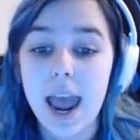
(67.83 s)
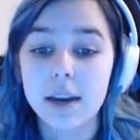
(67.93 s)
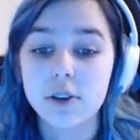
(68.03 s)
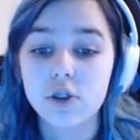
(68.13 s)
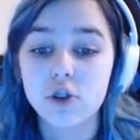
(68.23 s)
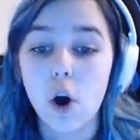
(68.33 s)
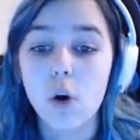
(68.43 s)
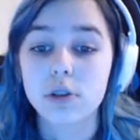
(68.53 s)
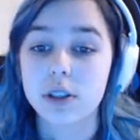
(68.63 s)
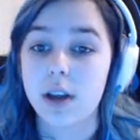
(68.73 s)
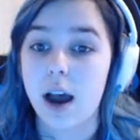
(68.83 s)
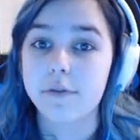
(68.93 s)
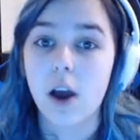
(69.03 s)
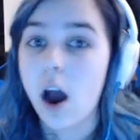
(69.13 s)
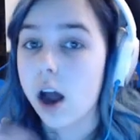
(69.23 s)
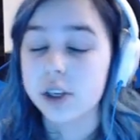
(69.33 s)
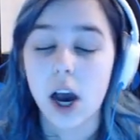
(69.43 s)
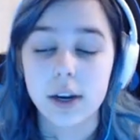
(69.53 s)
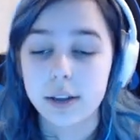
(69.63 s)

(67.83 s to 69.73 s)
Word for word: and so stuffed a ton.